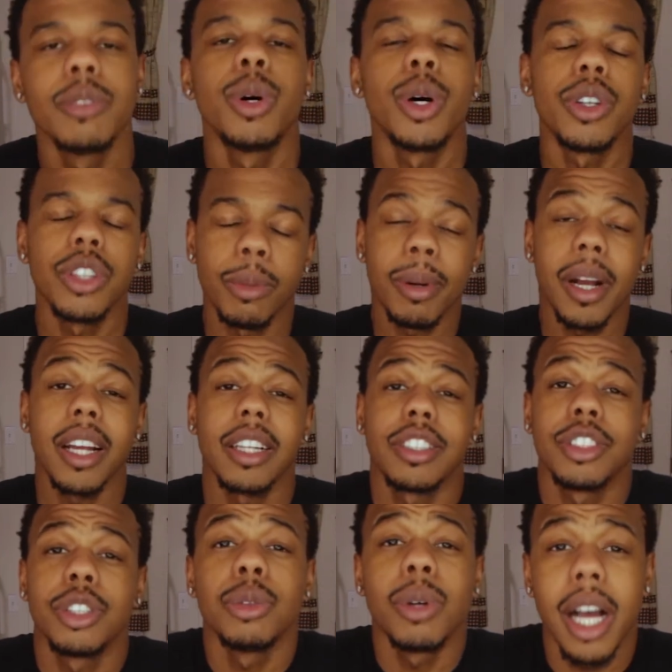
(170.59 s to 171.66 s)
Well, your products
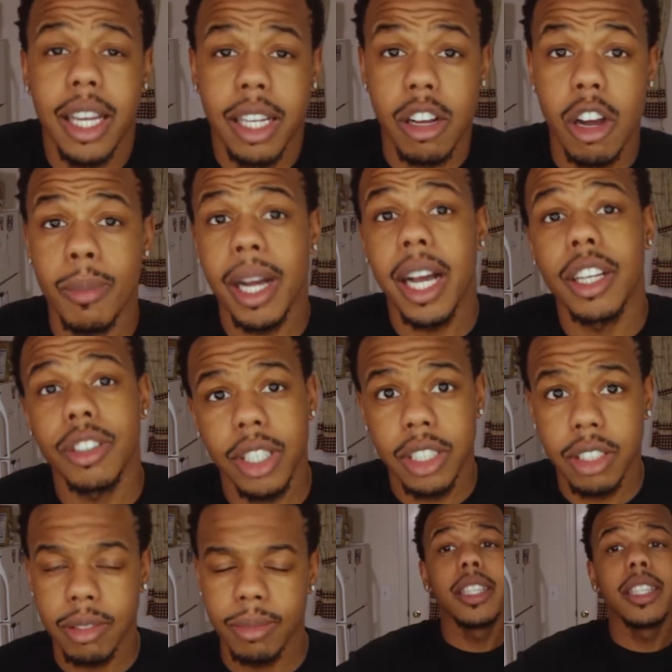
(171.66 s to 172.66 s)
are too high in carbohydrates.